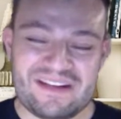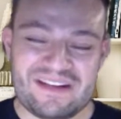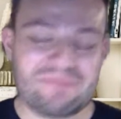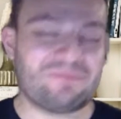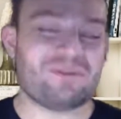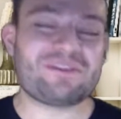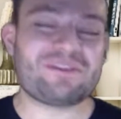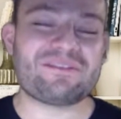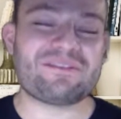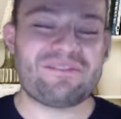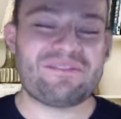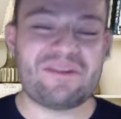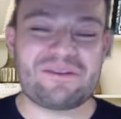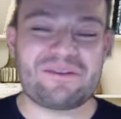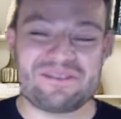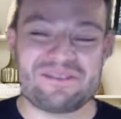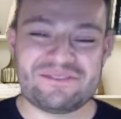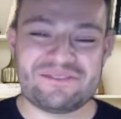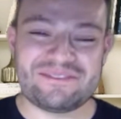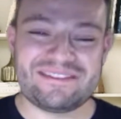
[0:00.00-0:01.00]
looking forward
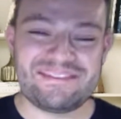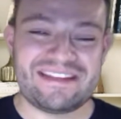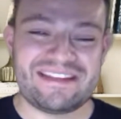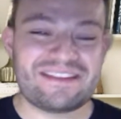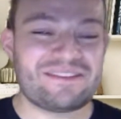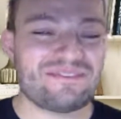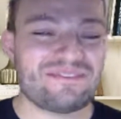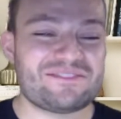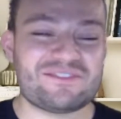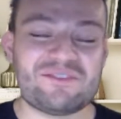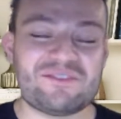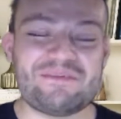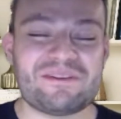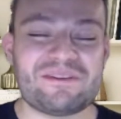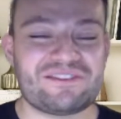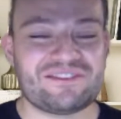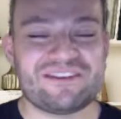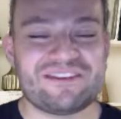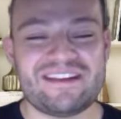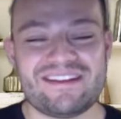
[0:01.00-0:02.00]
to it. Thank you so
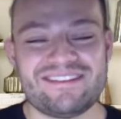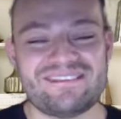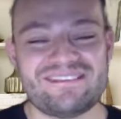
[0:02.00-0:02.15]
much again.